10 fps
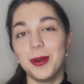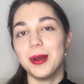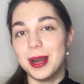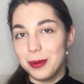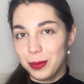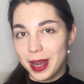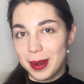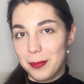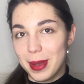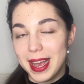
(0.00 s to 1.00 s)

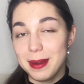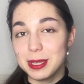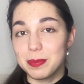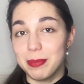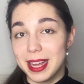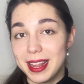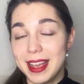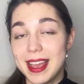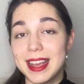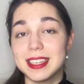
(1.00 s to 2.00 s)
everyone, my name is Bella
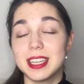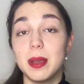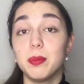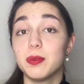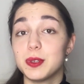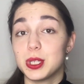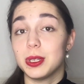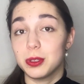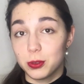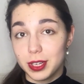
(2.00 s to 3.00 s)
and I'm a professional
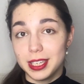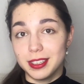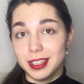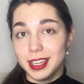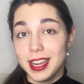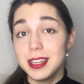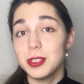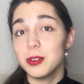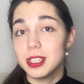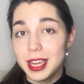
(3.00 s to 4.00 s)
trader, and
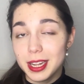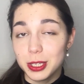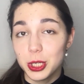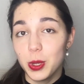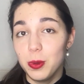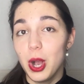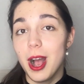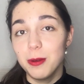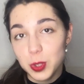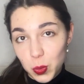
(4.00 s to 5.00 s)
today I'll show you how
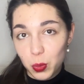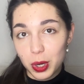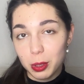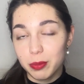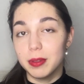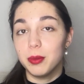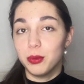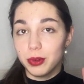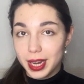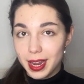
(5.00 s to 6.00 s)
to work with
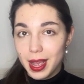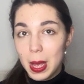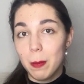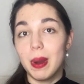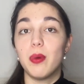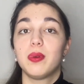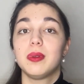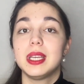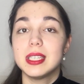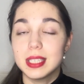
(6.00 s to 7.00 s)
3 powerful
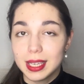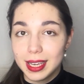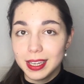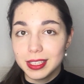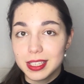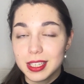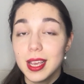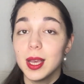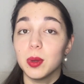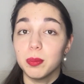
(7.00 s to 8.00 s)
indicators
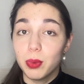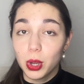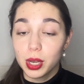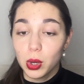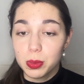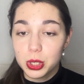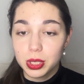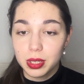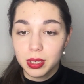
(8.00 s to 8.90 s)
on pocket option.